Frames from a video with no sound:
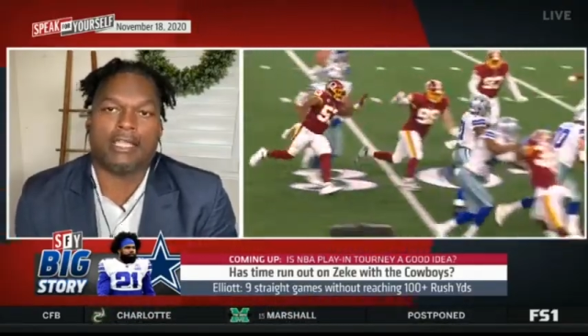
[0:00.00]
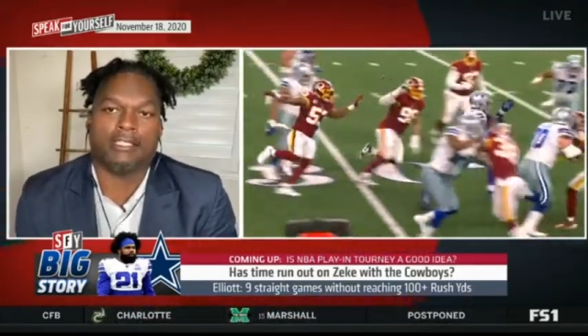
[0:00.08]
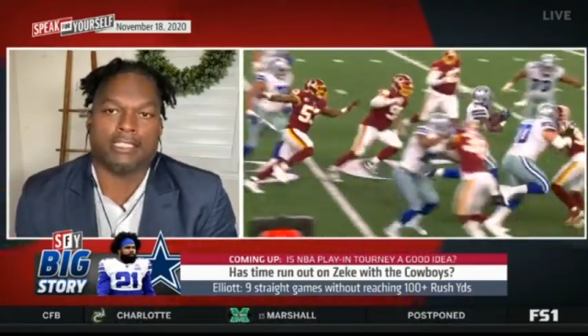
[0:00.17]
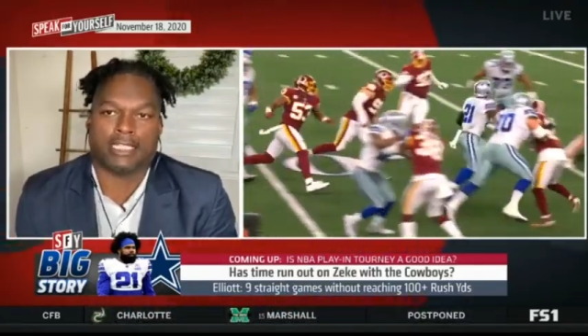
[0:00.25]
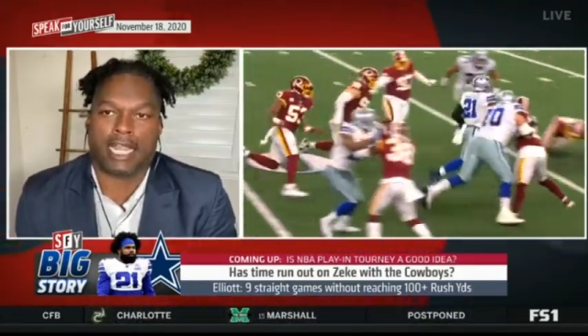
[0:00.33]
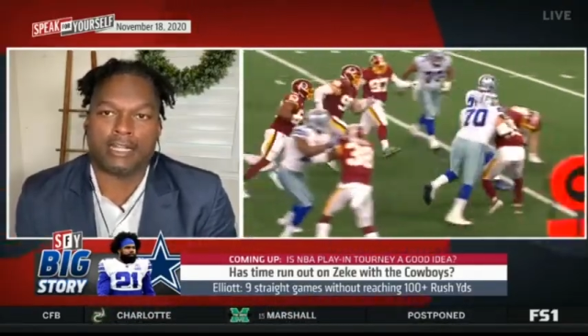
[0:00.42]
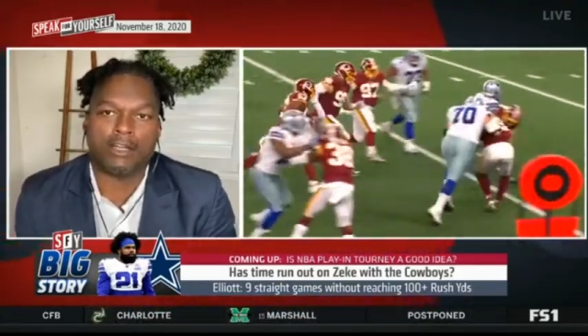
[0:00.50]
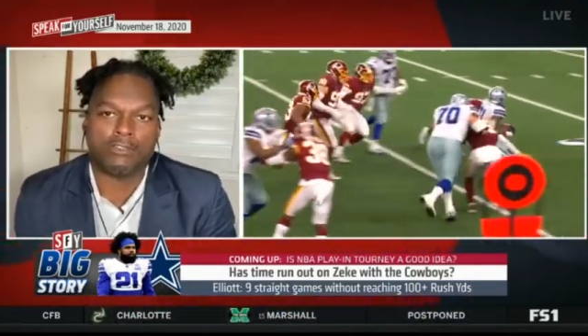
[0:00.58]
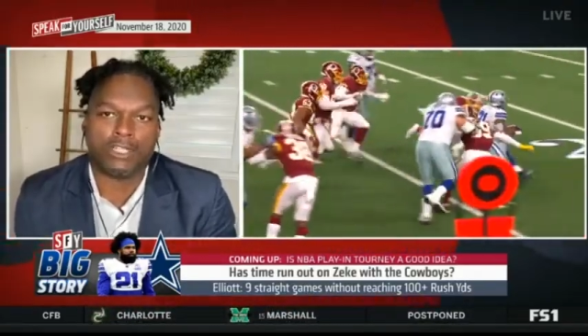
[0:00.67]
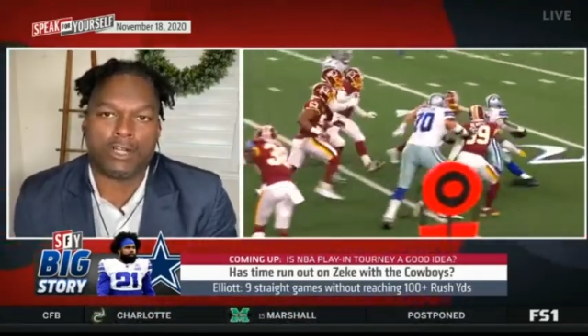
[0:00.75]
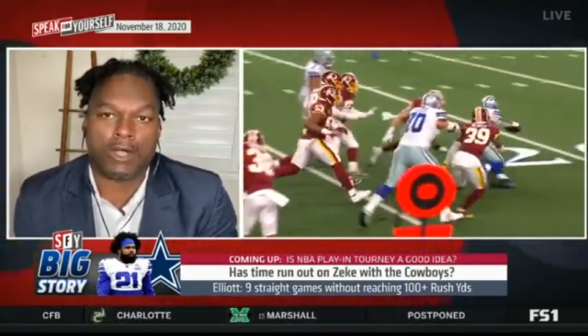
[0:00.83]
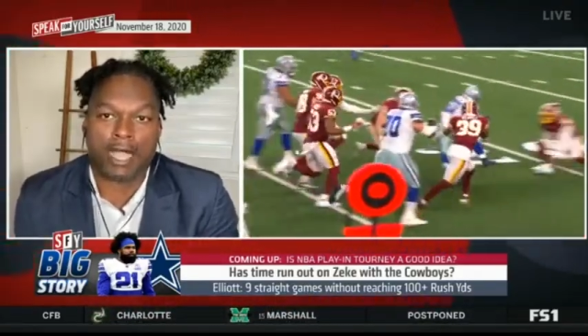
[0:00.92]
Listen, I
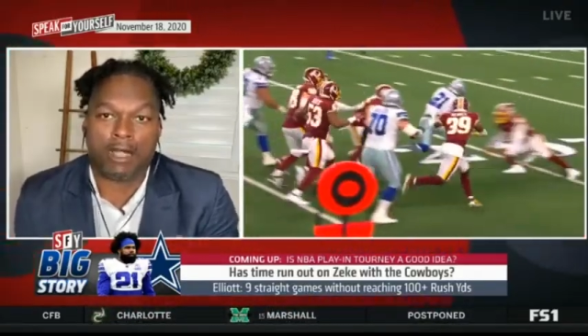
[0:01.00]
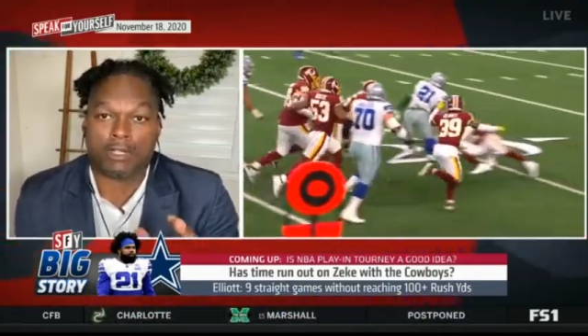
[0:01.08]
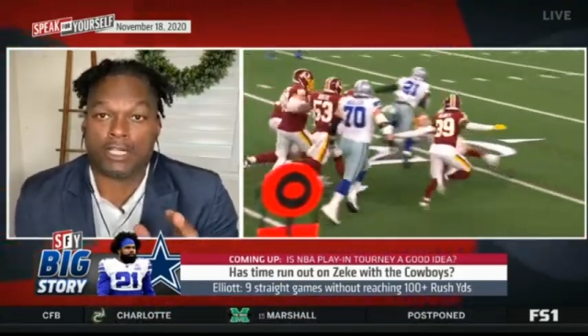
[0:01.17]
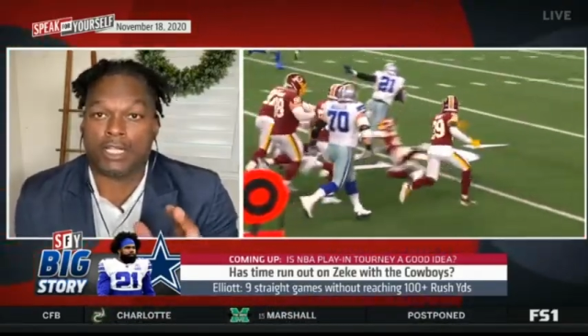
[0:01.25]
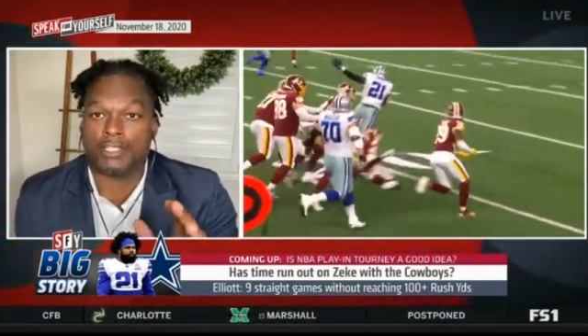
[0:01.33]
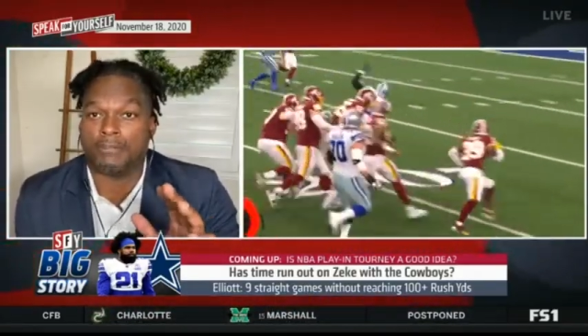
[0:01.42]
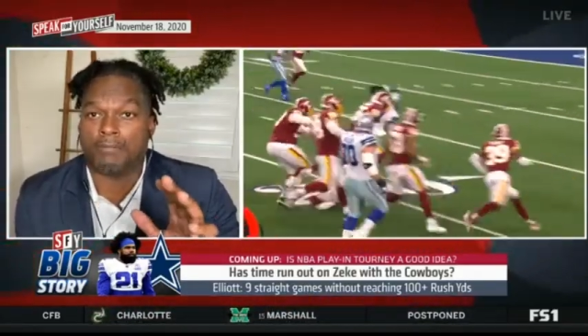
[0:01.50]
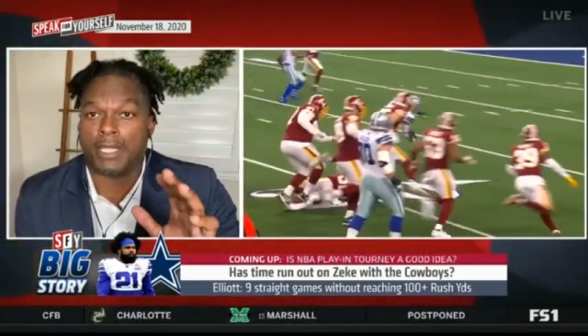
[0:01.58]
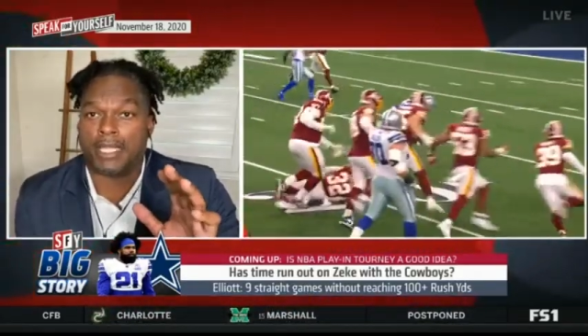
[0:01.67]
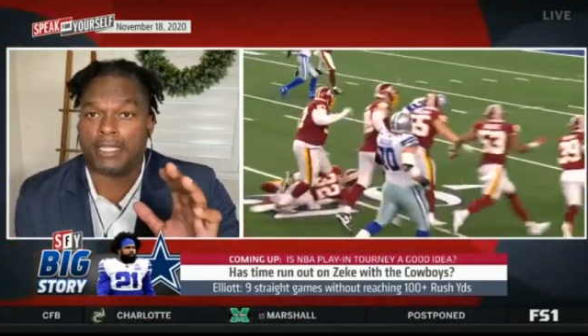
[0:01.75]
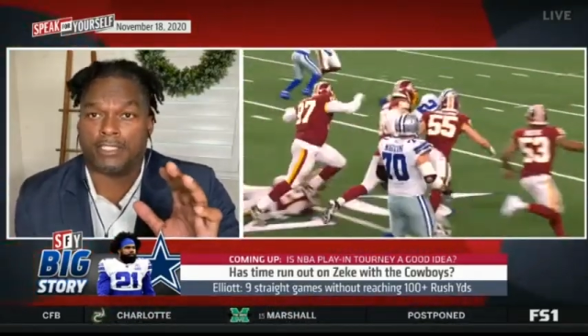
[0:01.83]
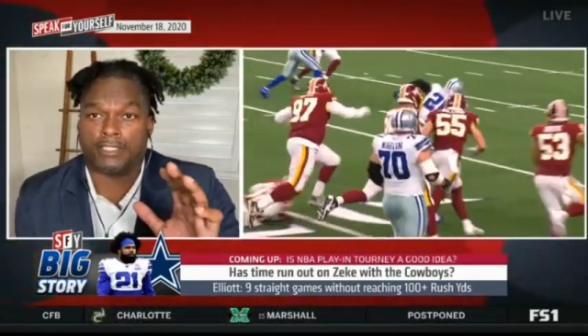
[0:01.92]
don't know how good you've
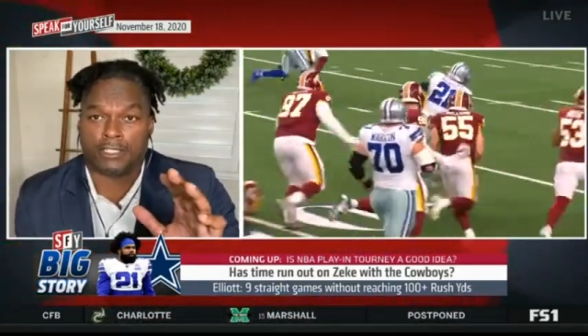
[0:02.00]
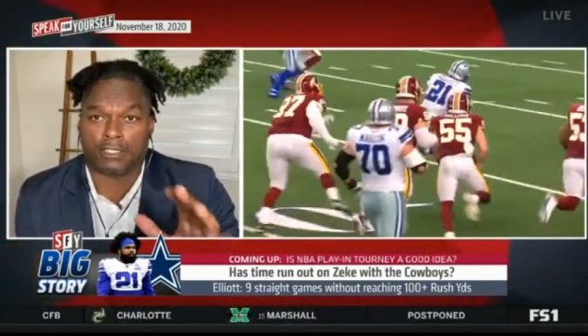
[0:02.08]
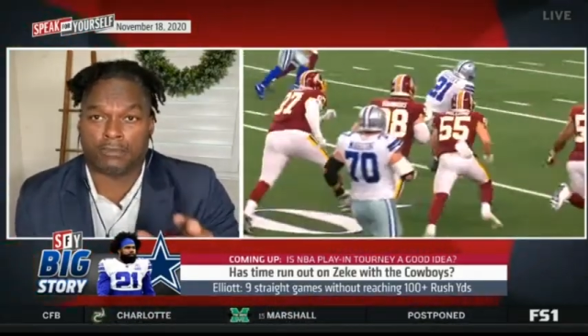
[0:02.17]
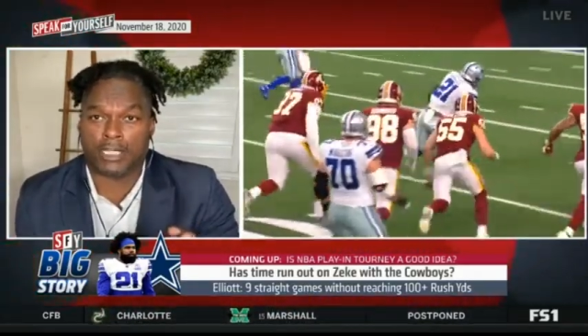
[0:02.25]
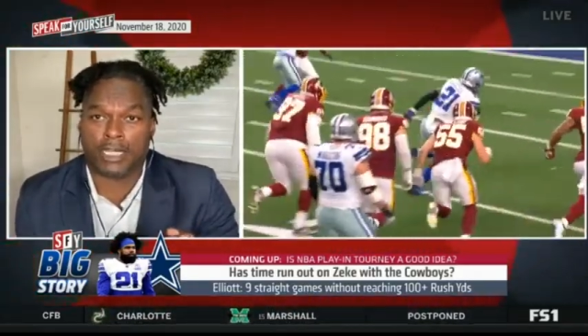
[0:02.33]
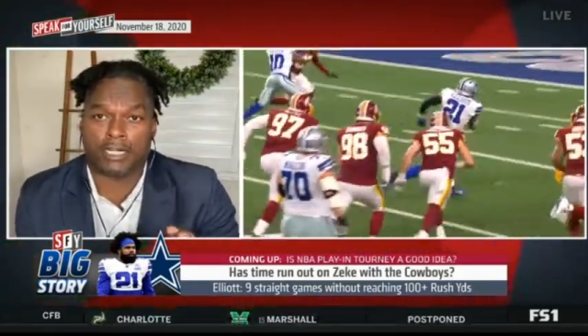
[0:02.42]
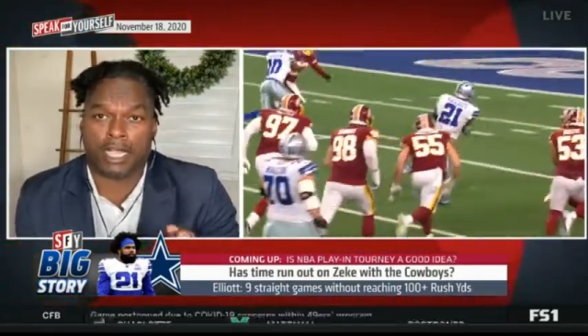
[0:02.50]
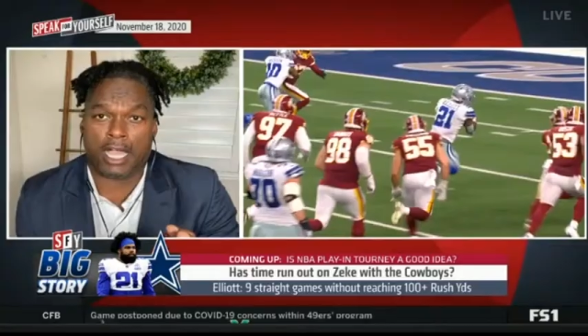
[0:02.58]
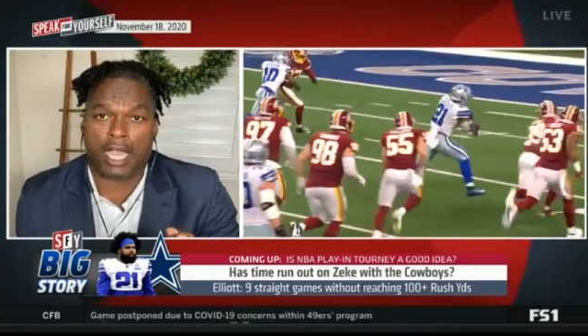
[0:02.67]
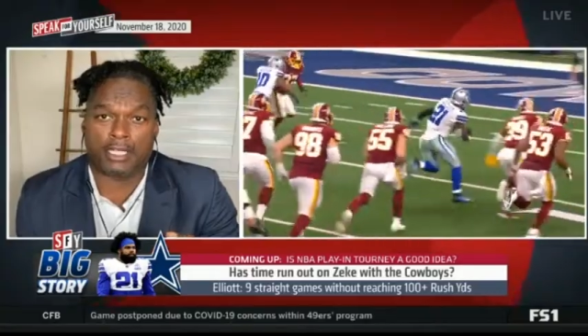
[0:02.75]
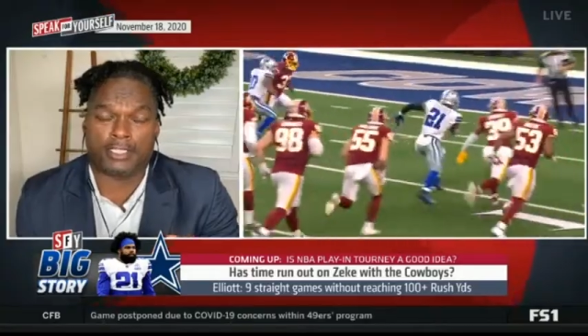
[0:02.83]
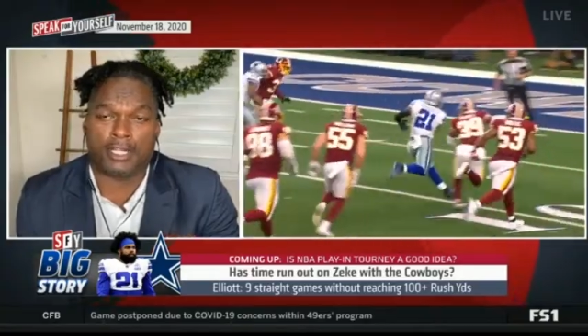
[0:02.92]
been in your career,
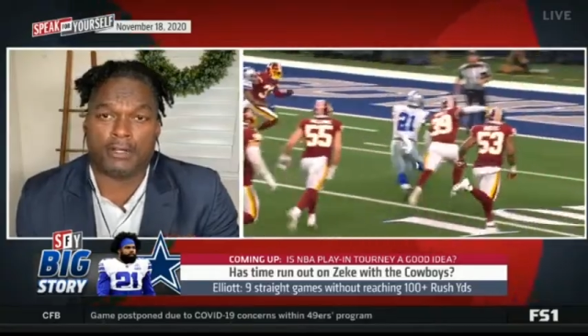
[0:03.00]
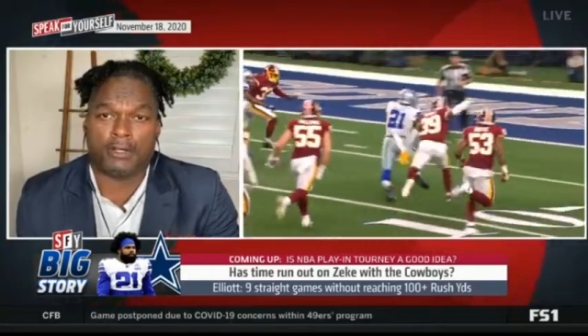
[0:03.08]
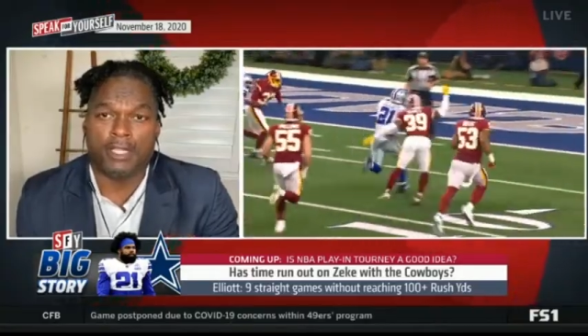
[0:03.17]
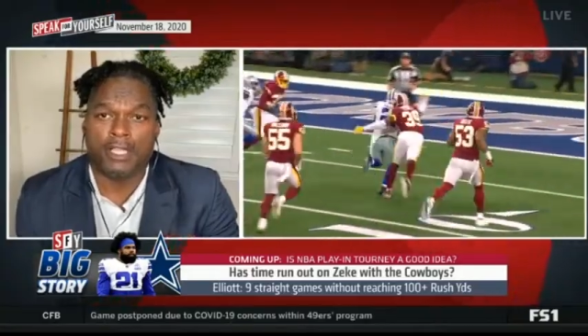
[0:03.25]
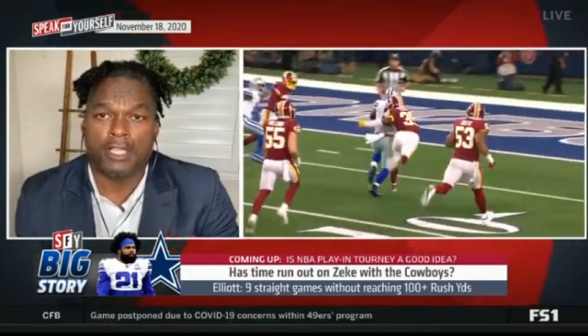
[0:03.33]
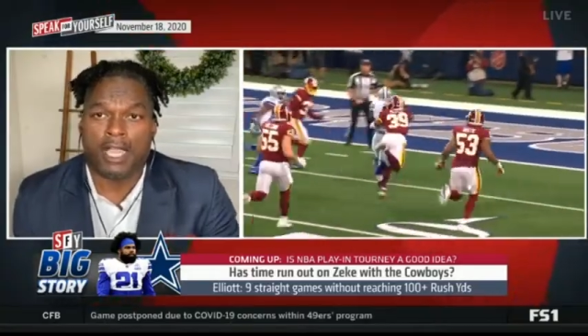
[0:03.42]
Acho.